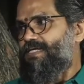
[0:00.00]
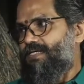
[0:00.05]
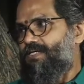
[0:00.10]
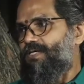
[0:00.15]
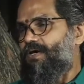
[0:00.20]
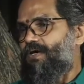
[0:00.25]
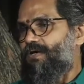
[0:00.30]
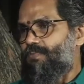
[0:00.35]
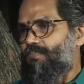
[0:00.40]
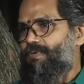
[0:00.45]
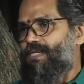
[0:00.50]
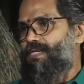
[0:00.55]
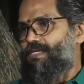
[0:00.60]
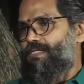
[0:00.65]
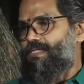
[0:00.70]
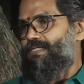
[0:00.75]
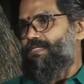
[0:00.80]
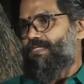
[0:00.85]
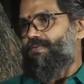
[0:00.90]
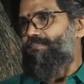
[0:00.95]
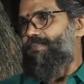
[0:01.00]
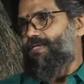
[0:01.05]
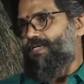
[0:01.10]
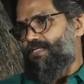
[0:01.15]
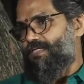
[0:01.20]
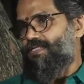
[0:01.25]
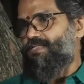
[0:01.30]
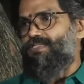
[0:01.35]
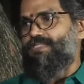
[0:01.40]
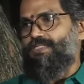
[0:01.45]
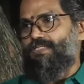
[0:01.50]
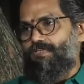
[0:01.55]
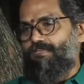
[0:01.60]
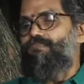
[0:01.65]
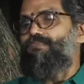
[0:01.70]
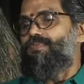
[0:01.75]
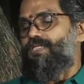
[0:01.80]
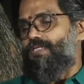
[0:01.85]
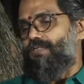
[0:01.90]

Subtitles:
normal pregnancy. Yeah.